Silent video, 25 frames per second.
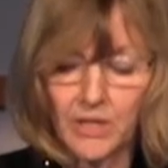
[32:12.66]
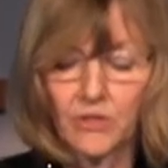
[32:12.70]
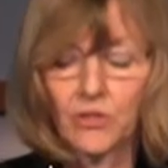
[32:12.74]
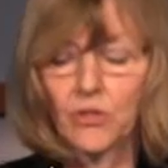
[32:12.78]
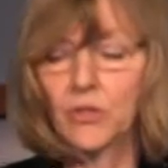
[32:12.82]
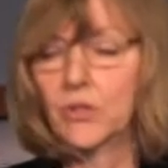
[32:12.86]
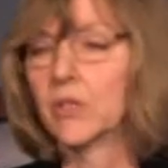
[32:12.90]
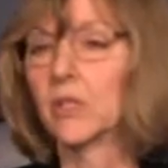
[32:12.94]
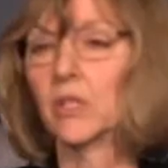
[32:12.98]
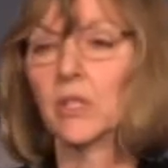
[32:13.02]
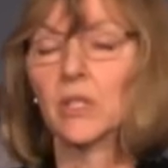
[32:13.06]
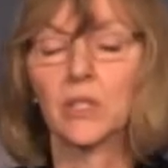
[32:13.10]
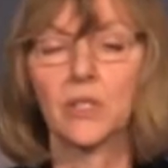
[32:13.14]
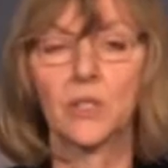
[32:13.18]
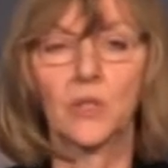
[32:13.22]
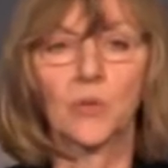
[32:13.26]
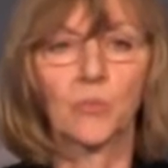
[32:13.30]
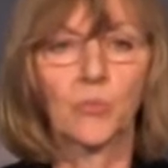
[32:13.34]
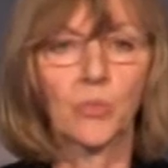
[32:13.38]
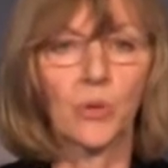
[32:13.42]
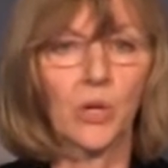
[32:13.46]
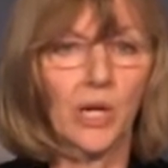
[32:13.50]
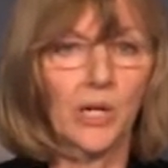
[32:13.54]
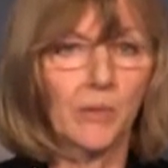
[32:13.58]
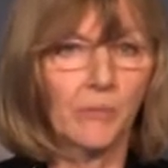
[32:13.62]

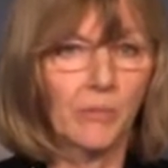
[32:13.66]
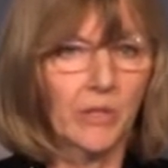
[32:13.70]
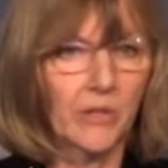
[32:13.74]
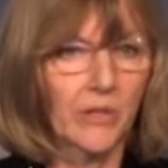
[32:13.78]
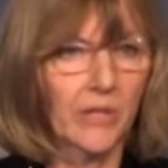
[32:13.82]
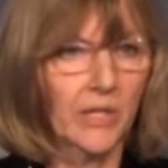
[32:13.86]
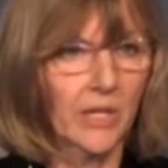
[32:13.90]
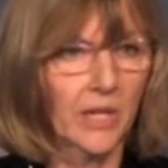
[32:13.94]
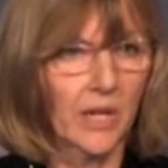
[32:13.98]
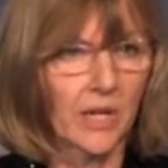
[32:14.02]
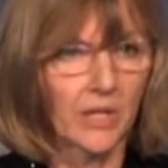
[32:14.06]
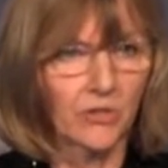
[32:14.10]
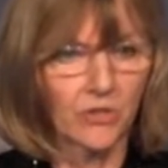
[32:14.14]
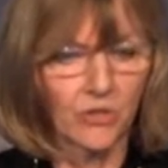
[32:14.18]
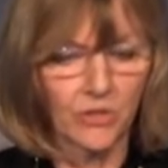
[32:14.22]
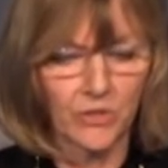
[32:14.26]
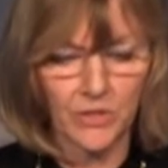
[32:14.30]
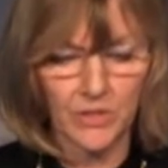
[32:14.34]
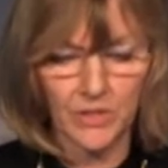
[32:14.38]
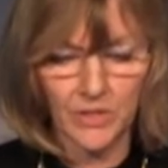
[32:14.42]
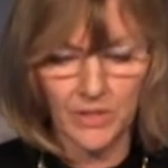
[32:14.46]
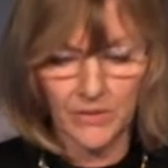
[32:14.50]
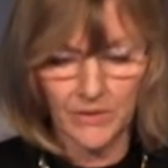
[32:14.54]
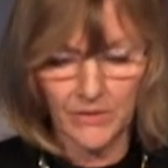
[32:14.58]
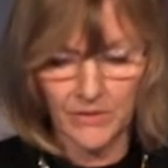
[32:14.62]
consciousness, primary
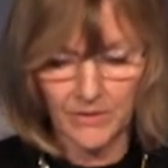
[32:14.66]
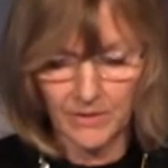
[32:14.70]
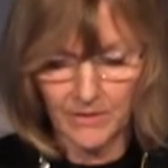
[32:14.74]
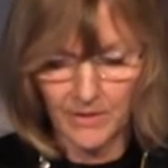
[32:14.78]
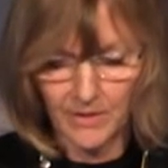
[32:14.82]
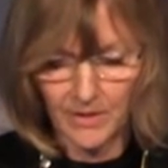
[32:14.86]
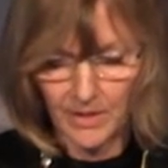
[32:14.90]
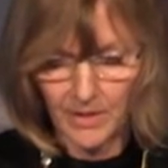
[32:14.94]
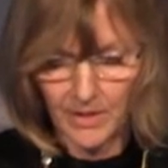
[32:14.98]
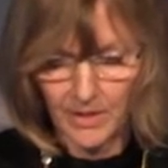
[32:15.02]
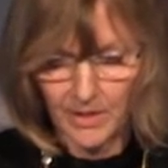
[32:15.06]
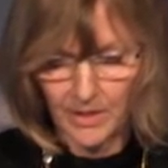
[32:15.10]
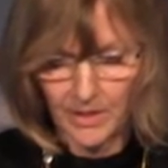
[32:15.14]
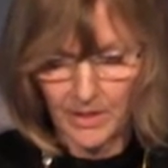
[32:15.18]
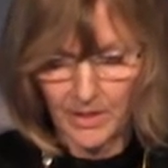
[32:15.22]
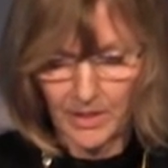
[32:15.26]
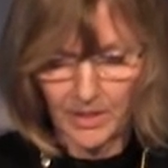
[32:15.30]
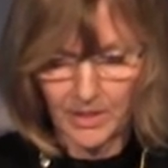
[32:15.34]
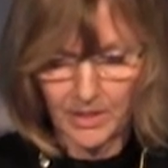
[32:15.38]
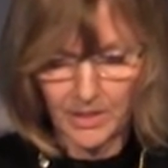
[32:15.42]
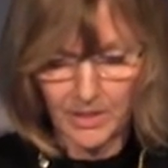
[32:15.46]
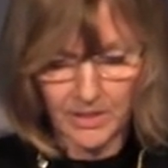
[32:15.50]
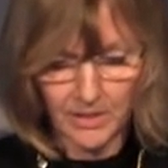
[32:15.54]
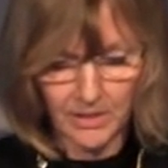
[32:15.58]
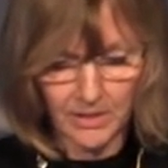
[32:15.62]
consciousness,
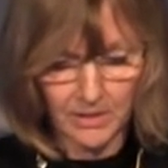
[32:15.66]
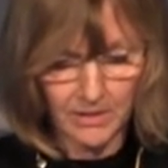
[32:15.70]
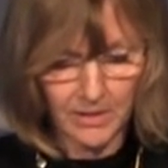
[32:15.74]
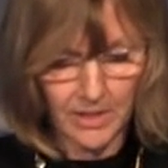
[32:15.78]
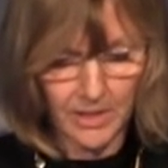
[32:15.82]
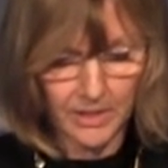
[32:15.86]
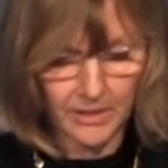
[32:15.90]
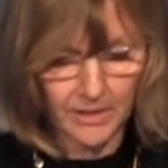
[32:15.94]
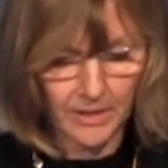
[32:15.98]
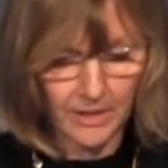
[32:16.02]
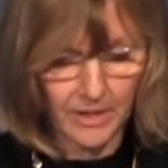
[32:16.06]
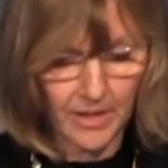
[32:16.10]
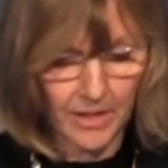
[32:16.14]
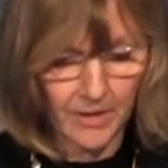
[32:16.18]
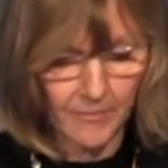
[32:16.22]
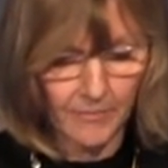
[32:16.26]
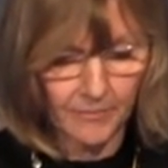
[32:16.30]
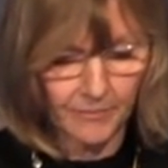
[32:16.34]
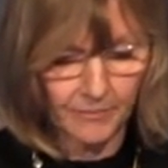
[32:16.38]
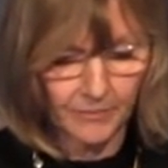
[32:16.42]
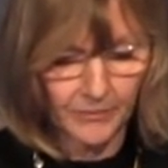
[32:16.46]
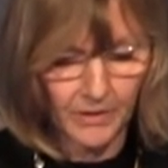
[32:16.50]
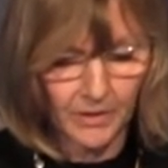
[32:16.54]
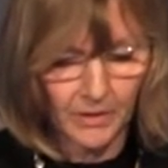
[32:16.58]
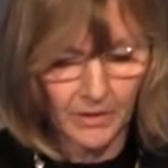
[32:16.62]
anything like that.
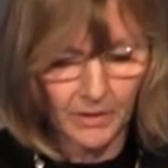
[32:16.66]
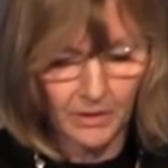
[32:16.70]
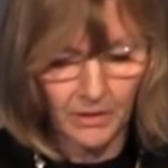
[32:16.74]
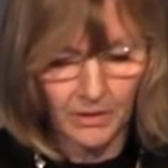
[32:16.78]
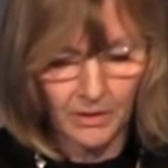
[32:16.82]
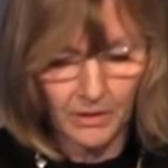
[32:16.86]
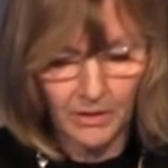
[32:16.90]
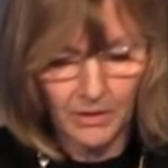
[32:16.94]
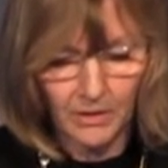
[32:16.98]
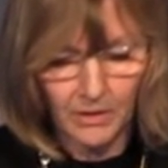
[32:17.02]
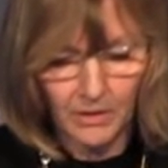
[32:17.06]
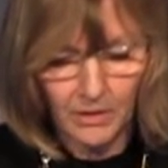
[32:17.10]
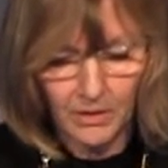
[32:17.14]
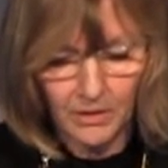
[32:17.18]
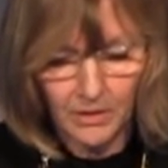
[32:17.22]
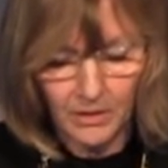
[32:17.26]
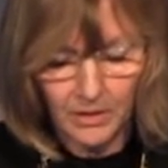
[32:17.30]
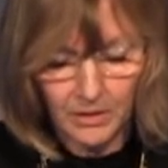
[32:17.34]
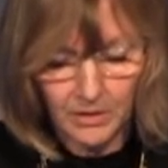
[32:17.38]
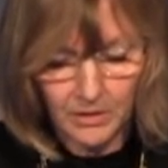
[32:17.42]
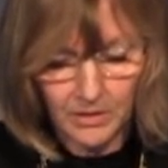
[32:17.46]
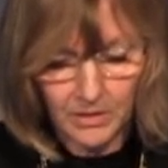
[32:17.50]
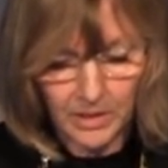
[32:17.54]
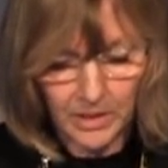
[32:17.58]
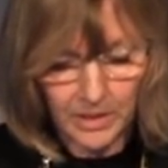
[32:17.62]

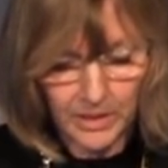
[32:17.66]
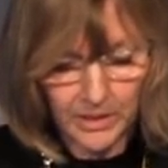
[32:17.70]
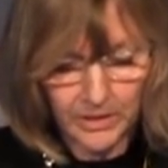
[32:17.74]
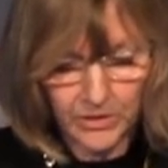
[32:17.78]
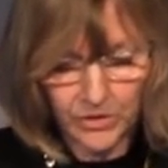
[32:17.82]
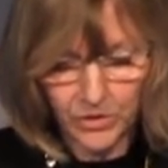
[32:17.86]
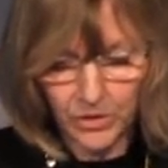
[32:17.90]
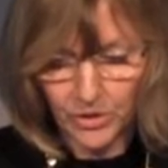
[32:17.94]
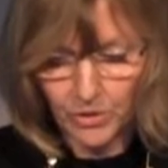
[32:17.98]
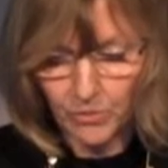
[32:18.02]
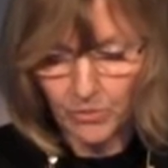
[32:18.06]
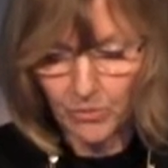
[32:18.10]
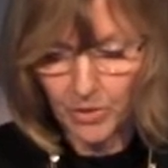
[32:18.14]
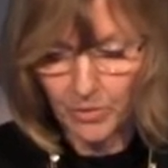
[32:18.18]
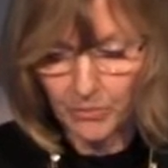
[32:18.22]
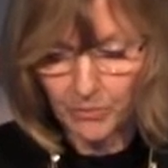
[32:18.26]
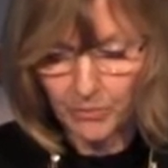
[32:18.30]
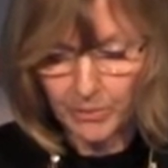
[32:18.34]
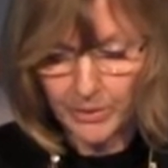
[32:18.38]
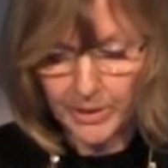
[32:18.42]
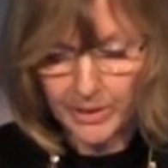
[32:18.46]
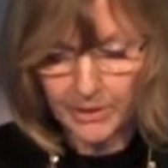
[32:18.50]
Then I took what